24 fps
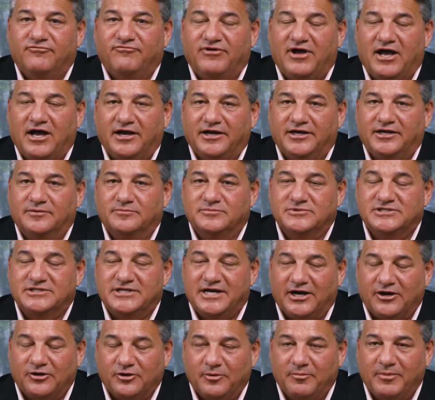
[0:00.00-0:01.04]
volumes,
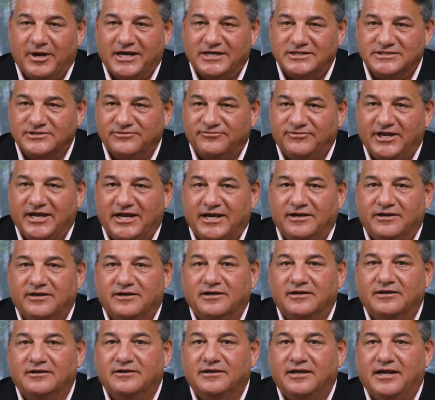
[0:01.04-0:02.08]
terabytes of
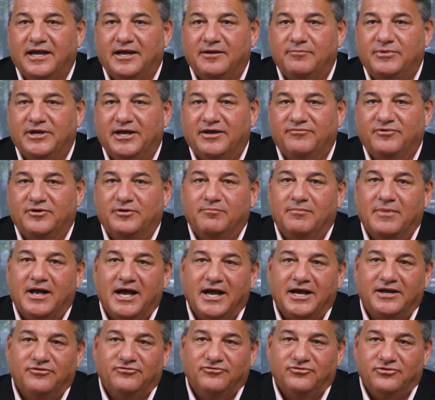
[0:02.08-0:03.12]
data, and be able to
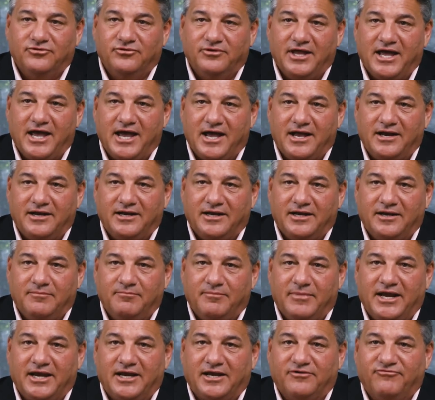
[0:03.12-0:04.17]
mine through that
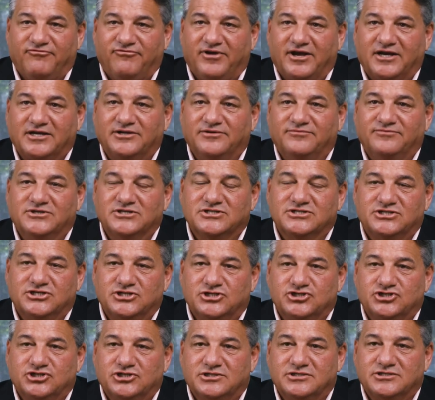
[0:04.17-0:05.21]
and make effective
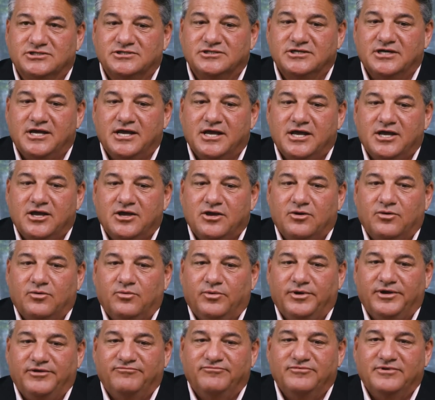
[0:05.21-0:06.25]
decisions.
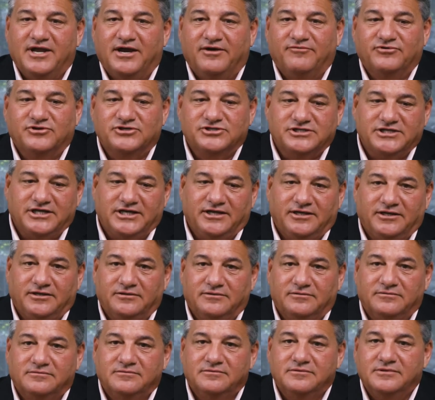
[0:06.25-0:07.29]
We've never
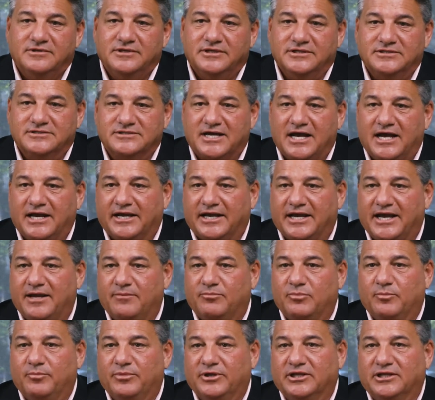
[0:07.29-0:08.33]
seen these kind of
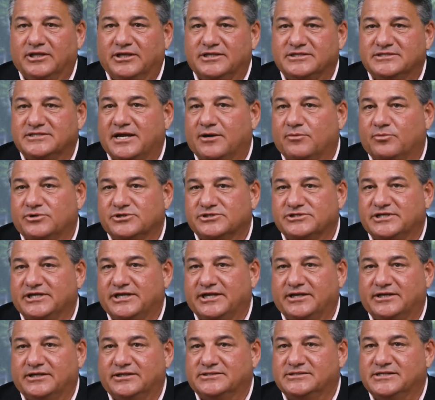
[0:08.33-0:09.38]
capabilities that we're
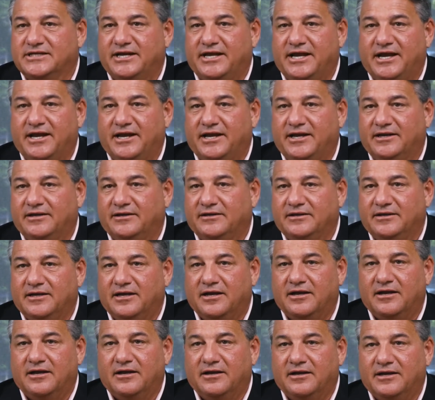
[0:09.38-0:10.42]
seeing today
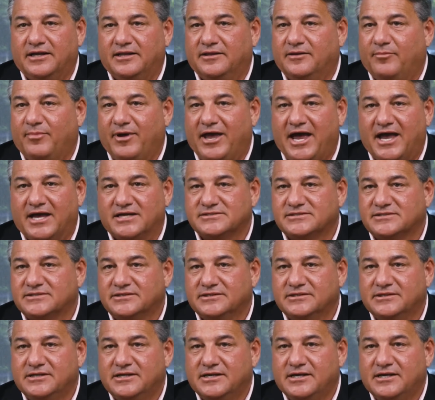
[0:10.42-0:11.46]
uh, in the past.